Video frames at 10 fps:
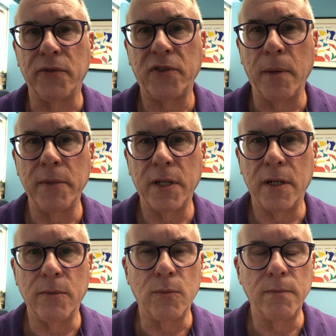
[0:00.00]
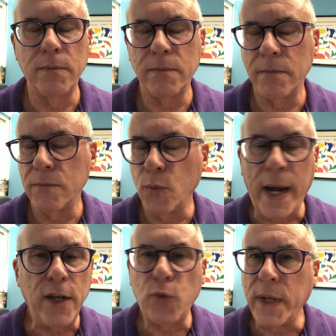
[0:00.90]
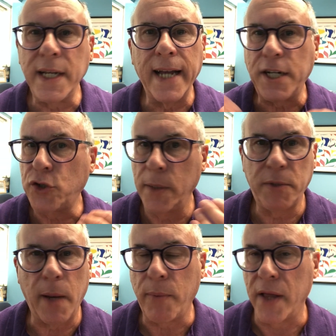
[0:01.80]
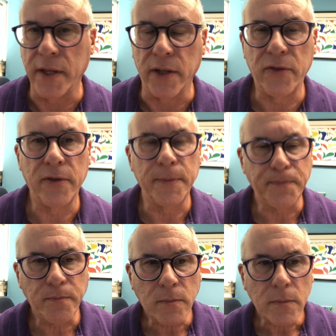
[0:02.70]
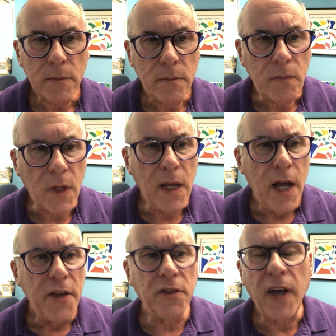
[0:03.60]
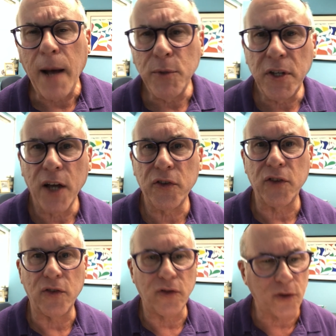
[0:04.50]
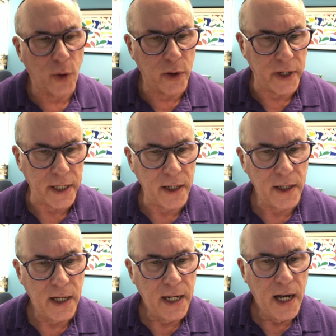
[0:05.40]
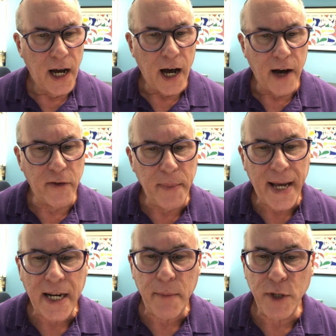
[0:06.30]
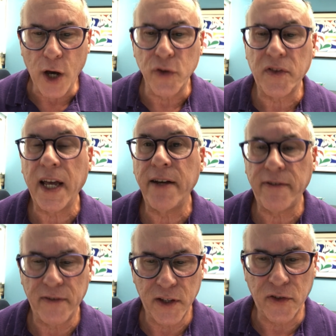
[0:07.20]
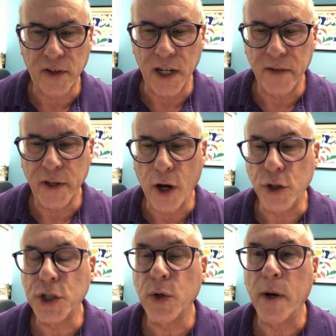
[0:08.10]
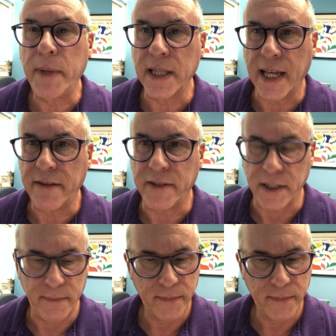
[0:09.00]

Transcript: of some of the ways we can get tripped up on this. The Talmud tells us a story of a man named Yosef, the son of Yehoshua ben Levi.